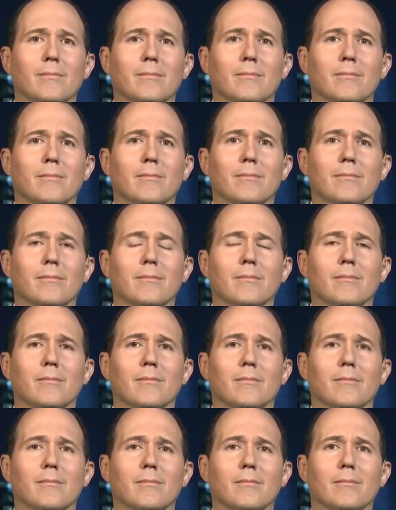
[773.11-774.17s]

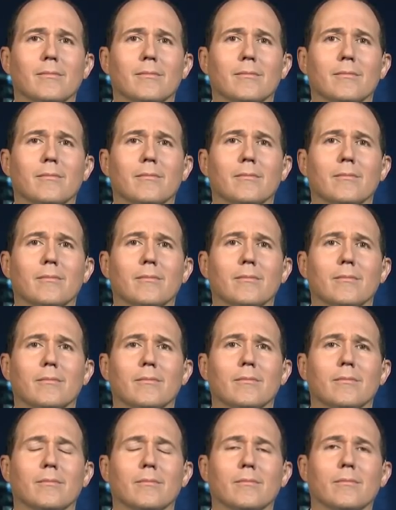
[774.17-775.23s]

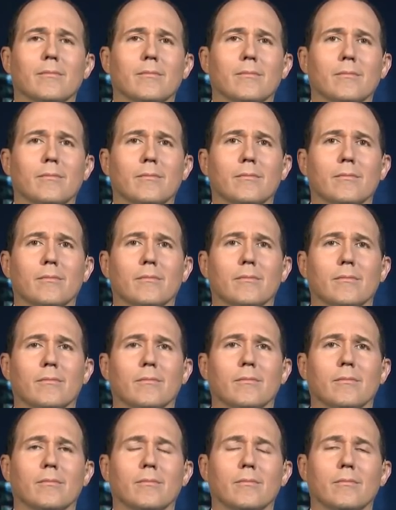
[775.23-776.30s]

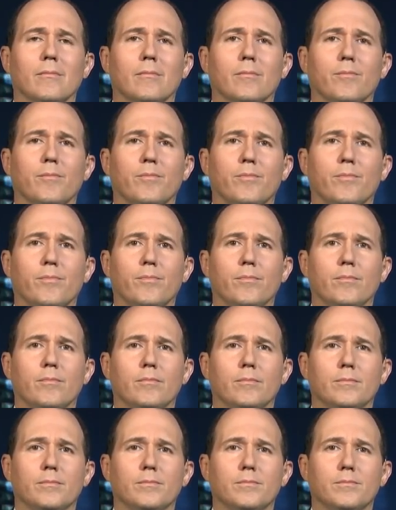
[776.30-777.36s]

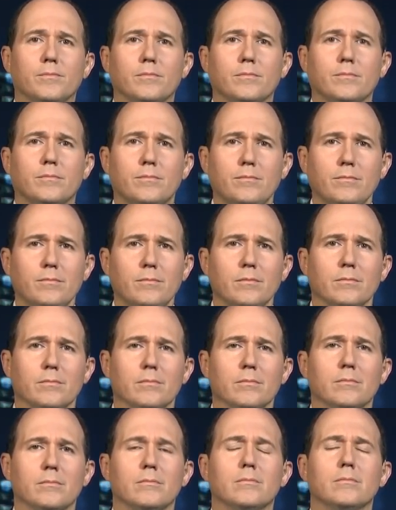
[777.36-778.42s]

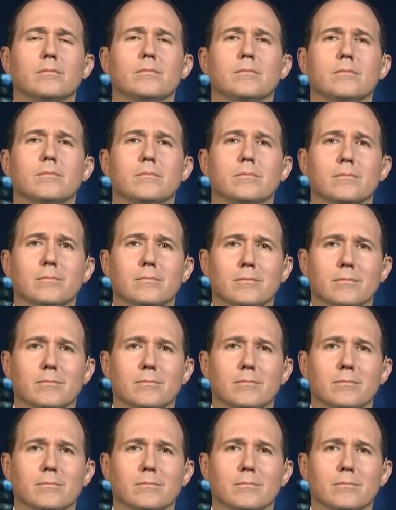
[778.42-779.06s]
This person isn't speaking.